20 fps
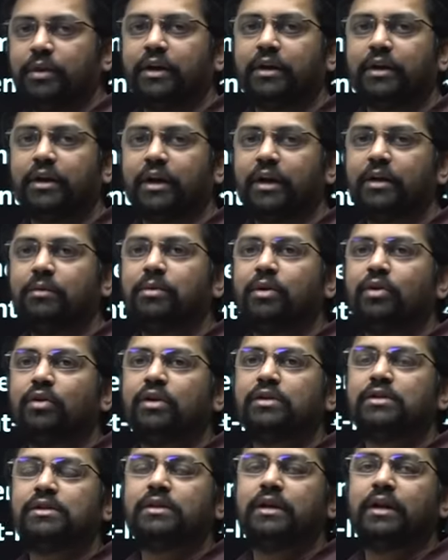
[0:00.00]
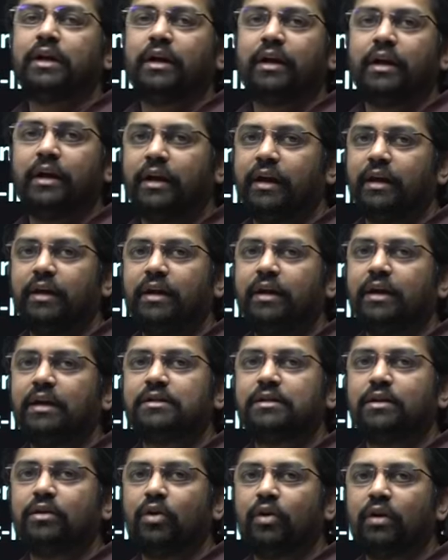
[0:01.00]
be incorrect because Indian
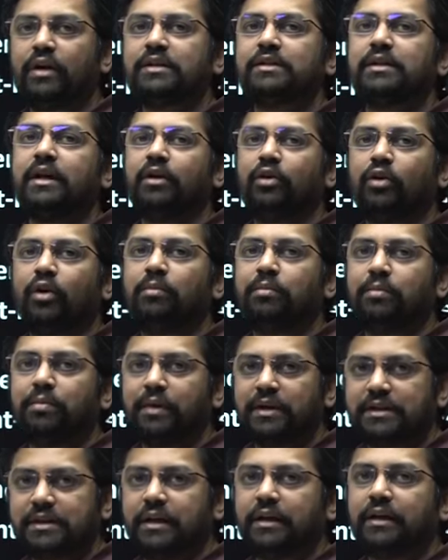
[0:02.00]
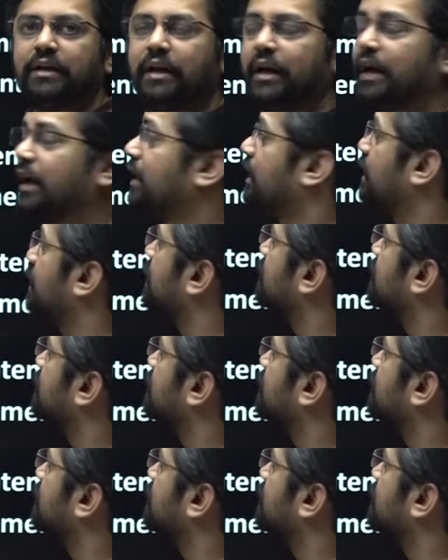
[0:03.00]
National Congress cannot present any